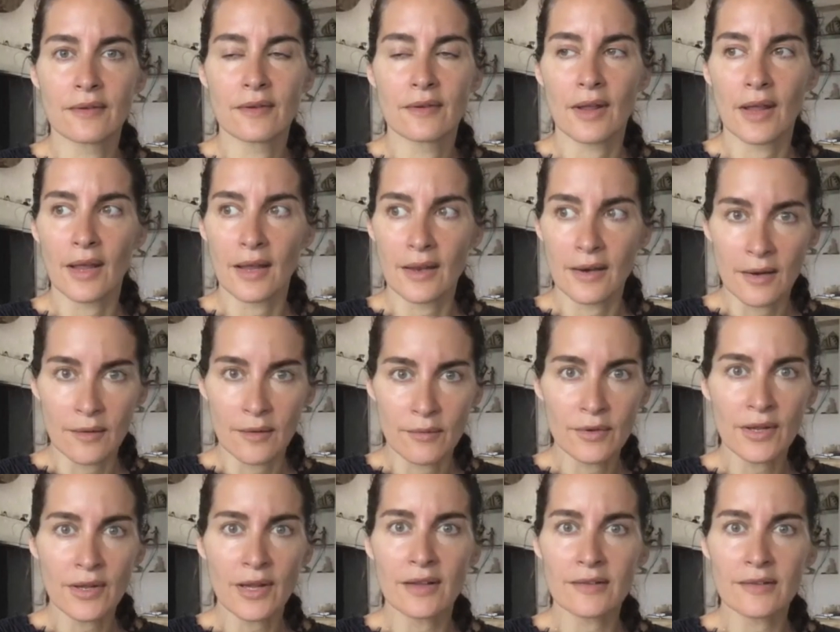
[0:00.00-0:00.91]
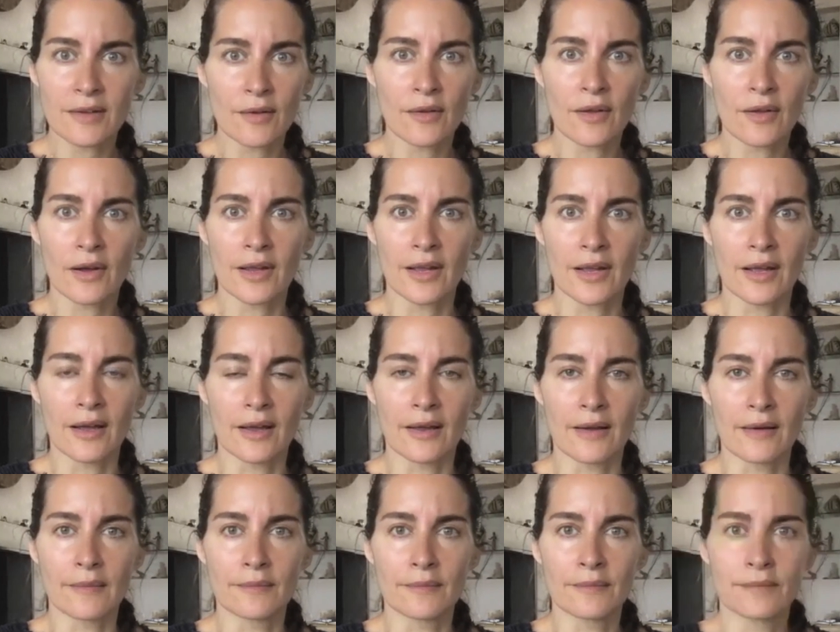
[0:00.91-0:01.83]
And I realize how lucky I
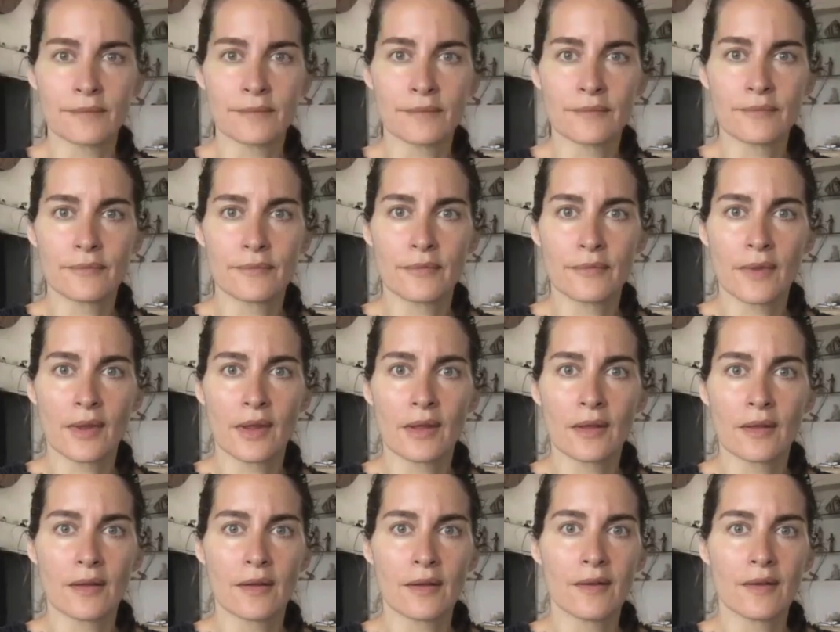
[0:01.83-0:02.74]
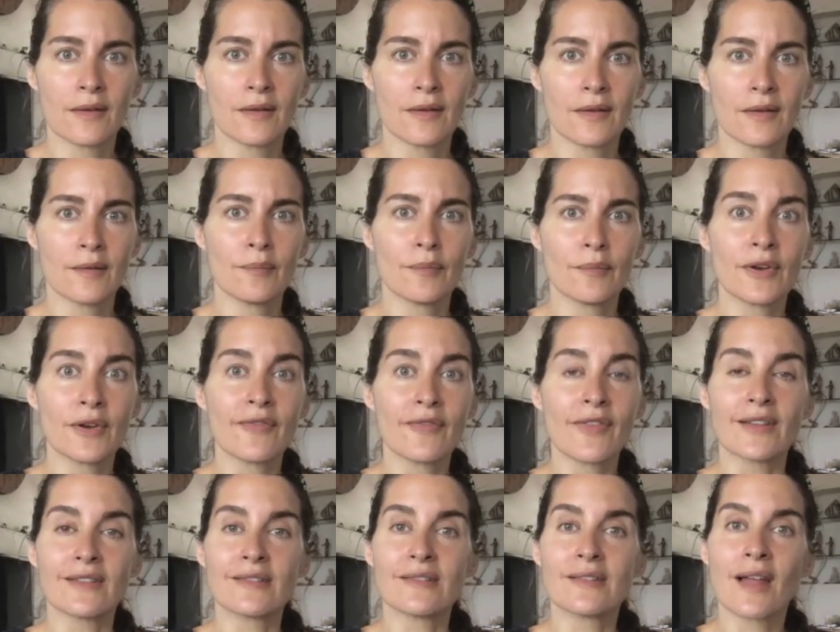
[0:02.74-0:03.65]
am. But if
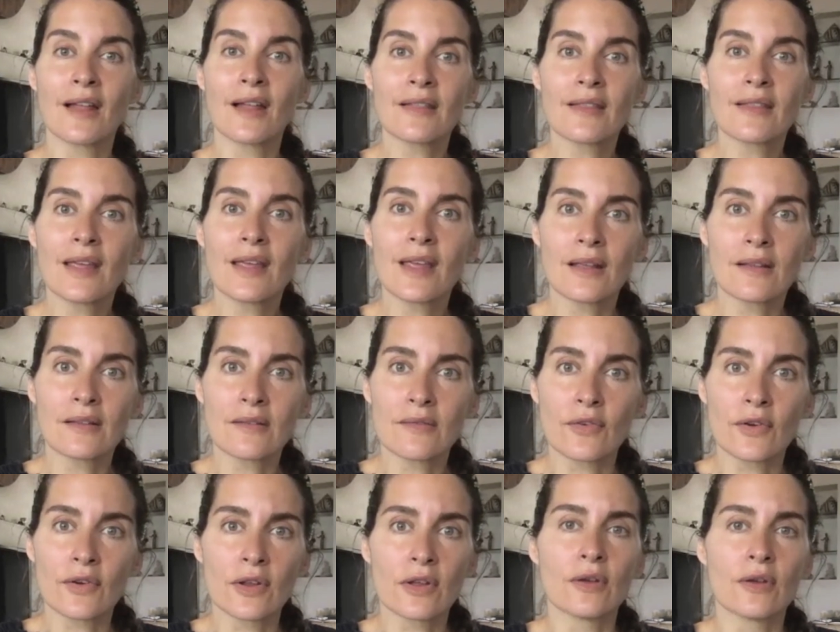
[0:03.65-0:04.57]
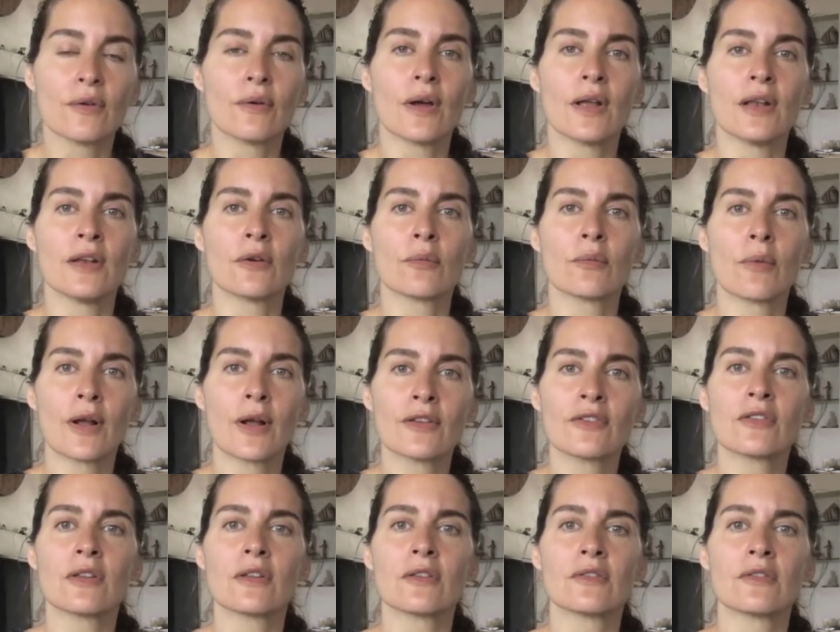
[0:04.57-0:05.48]
that's not the case for you and you're
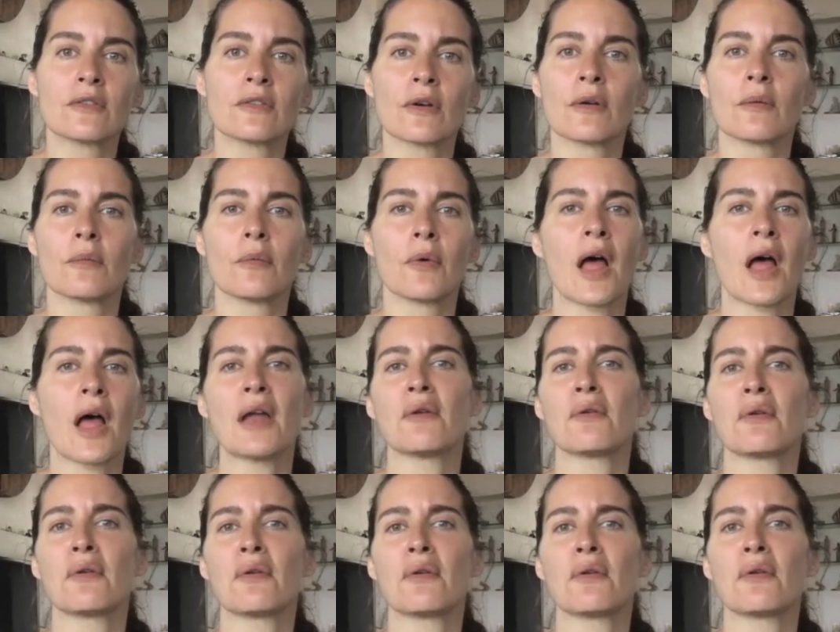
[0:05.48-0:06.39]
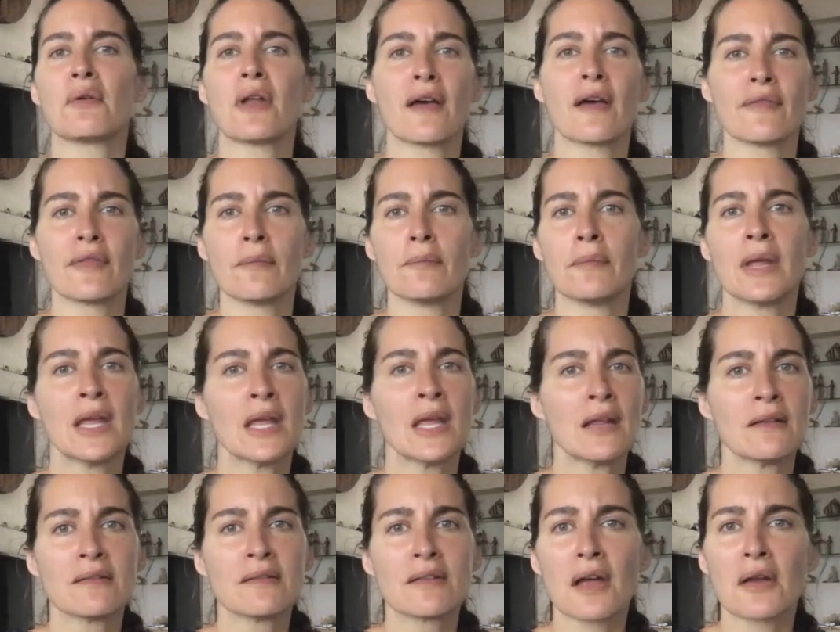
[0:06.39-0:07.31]
watching this, you're going, well, I don't have the
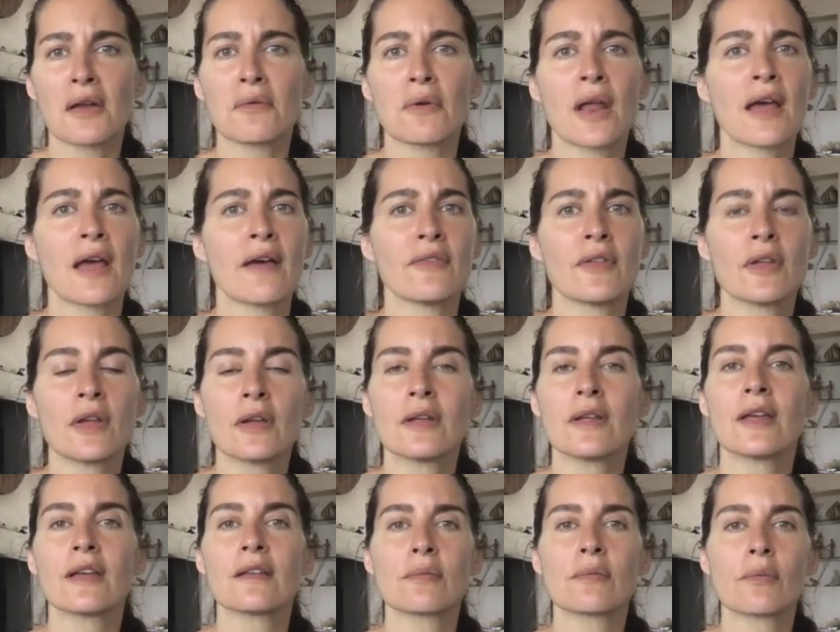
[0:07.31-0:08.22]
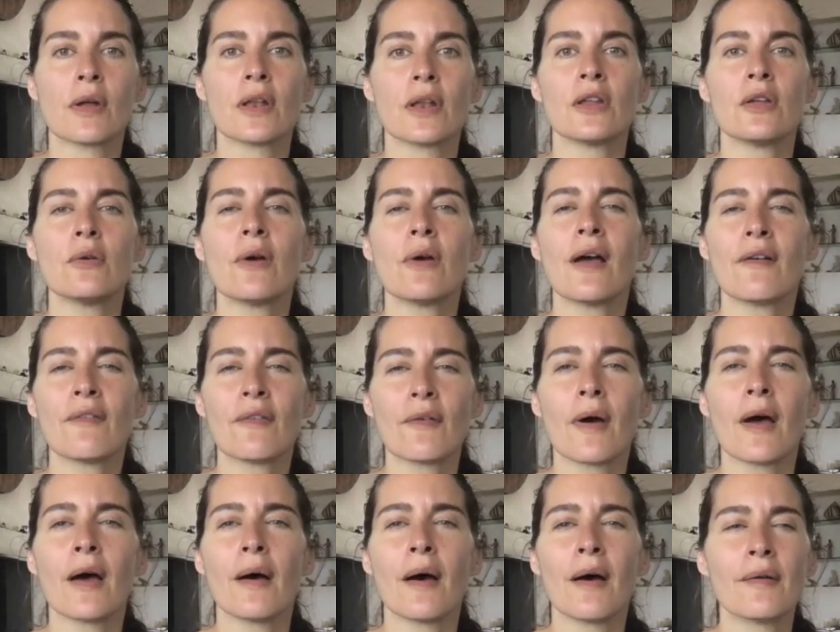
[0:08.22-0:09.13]
means. I don't have, guess what? You have
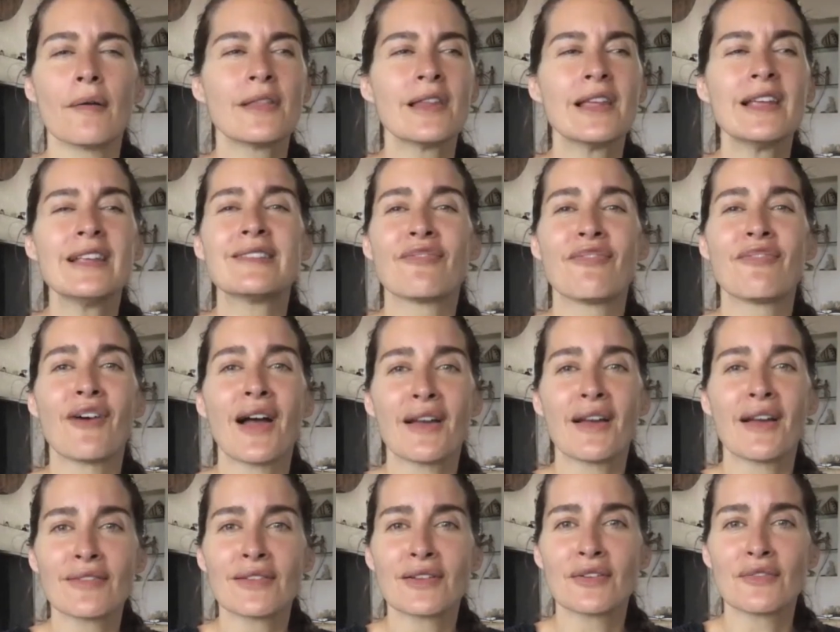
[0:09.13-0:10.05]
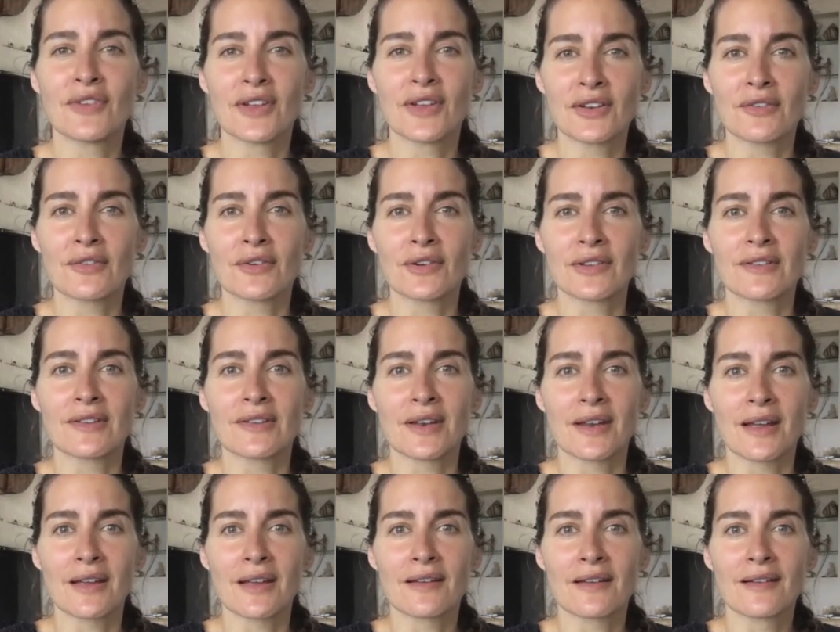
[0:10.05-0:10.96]
at least 5 little victories
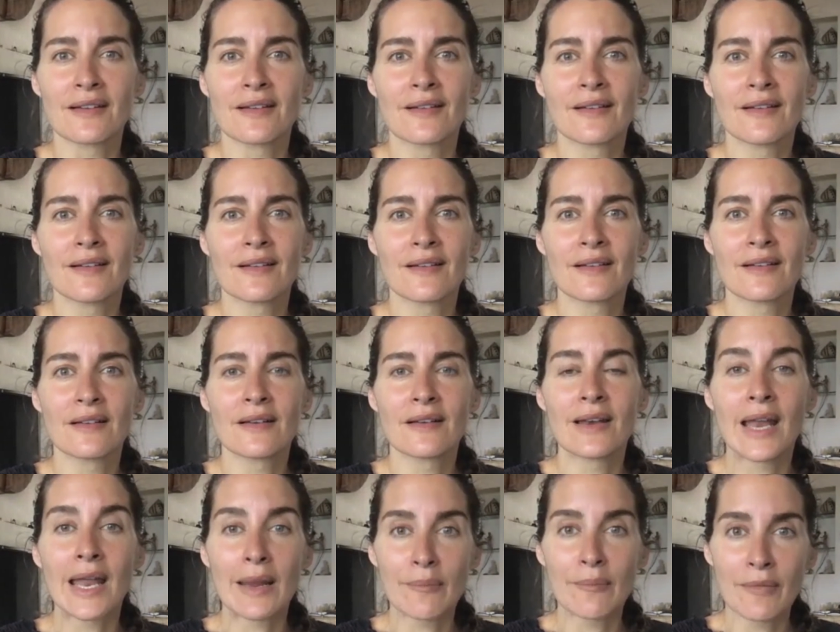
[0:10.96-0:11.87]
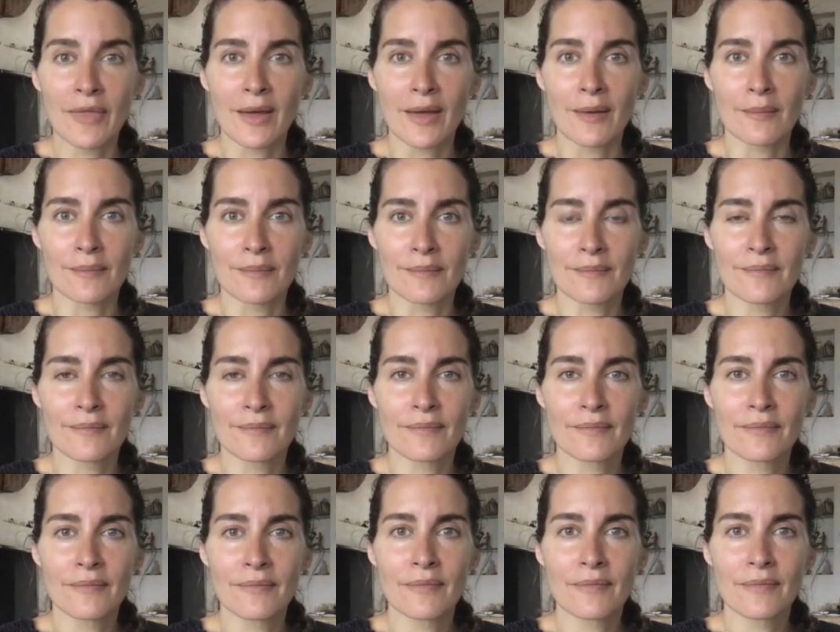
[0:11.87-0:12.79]
today. Name them
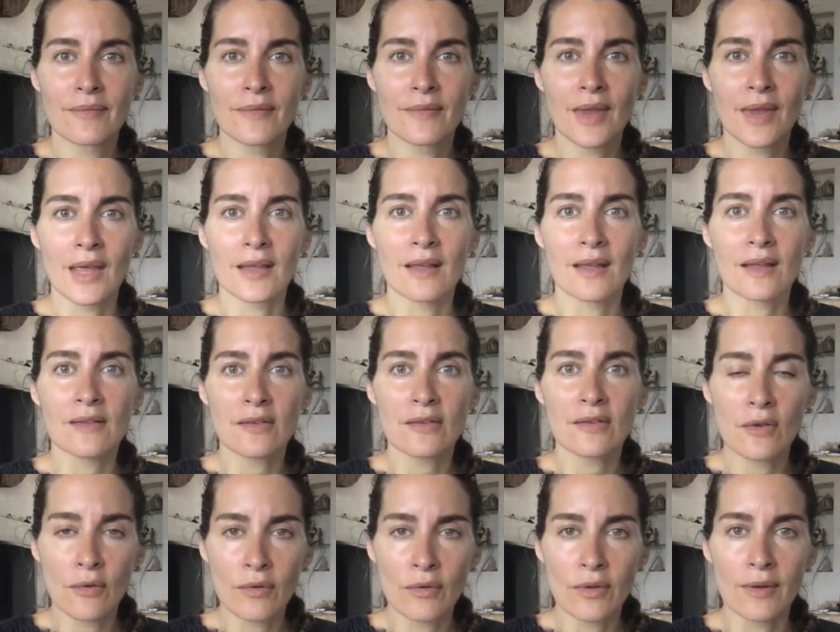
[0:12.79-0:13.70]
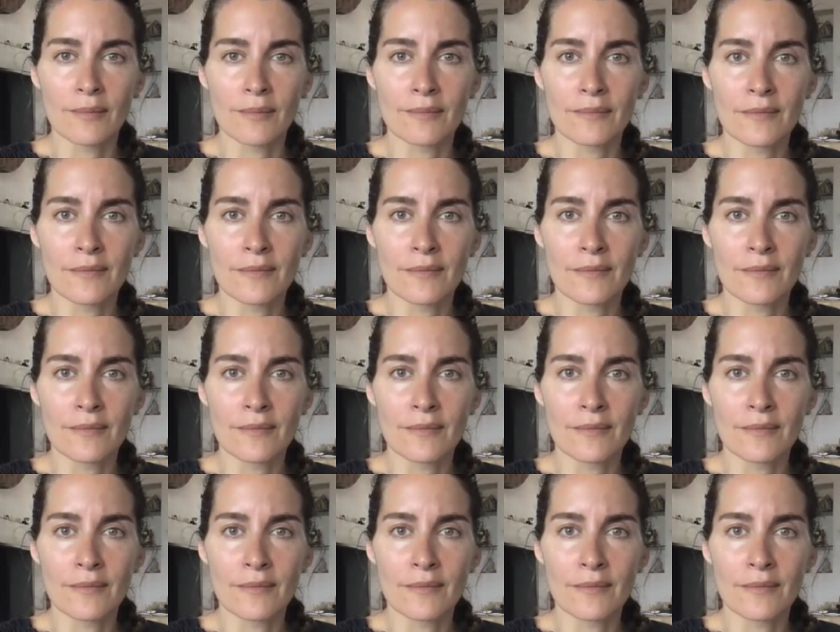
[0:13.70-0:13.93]
and get to know them